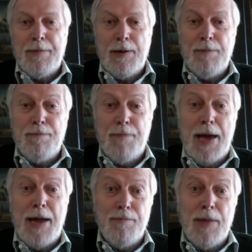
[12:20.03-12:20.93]
uh,
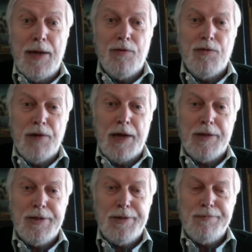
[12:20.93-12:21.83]
man made threats.